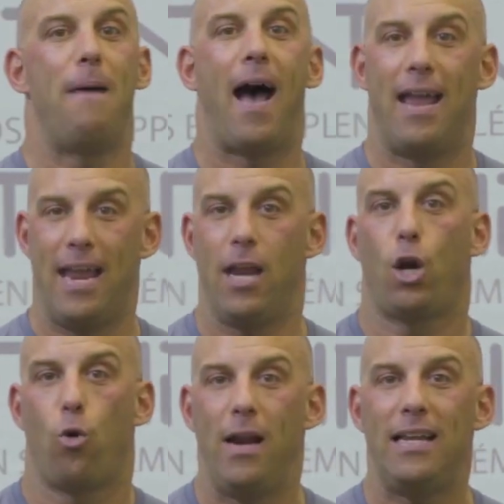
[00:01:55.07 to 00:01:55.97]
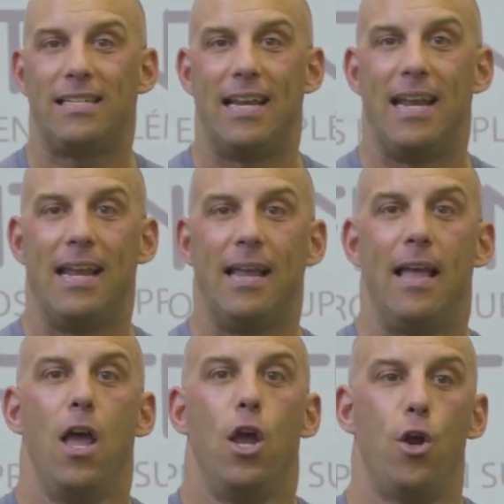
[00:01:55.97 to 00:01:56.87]
by increasing
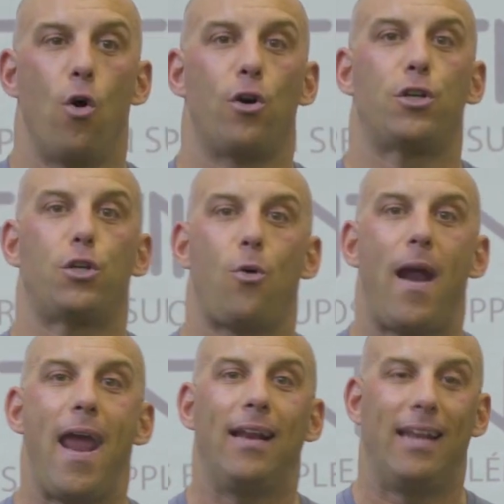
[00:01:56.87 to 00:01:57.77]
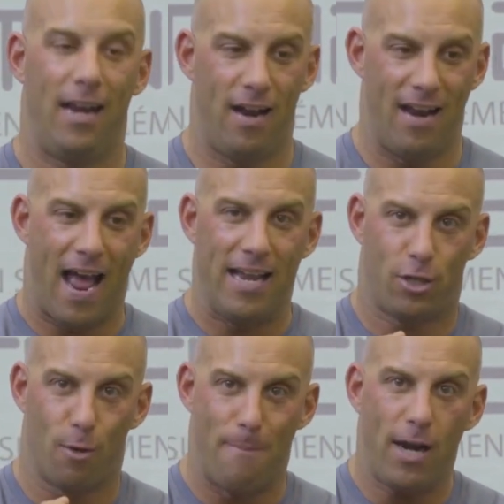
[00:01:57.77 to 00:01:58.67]
your strength in an
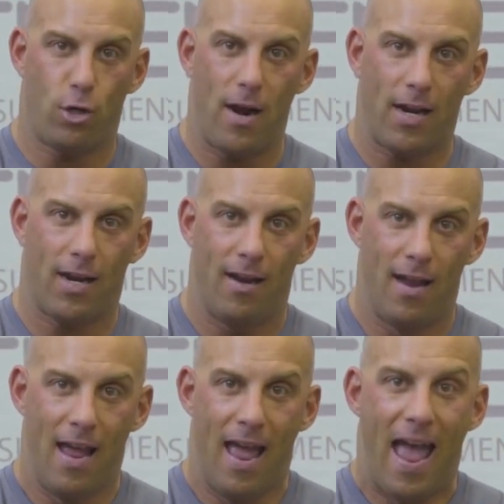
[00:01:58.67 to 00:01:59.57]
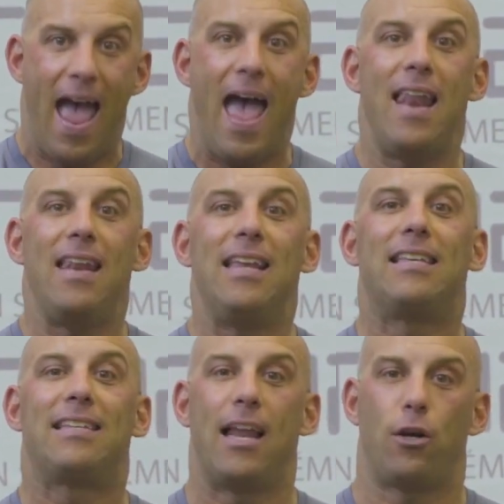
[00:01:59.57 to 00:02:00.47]
isometric and
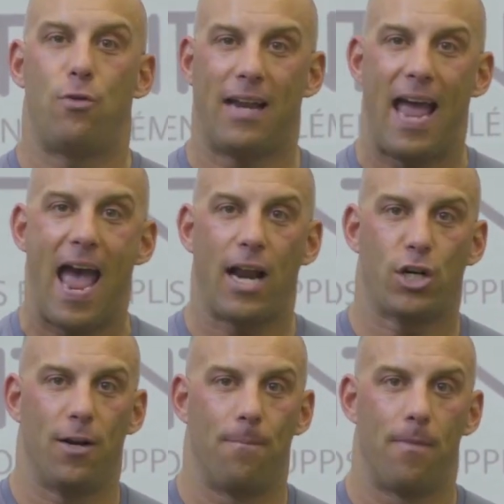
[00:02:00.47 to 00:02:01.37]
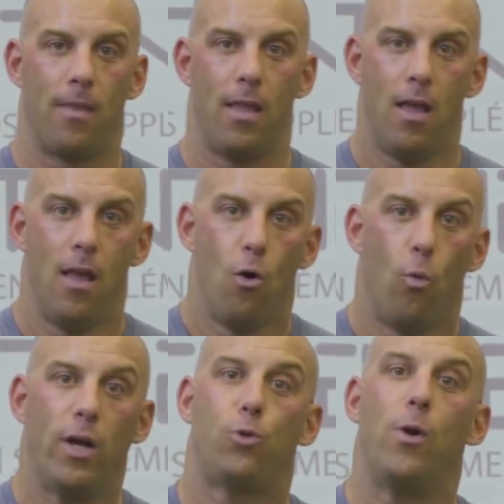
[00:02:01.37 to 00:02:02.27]
eccentric action, which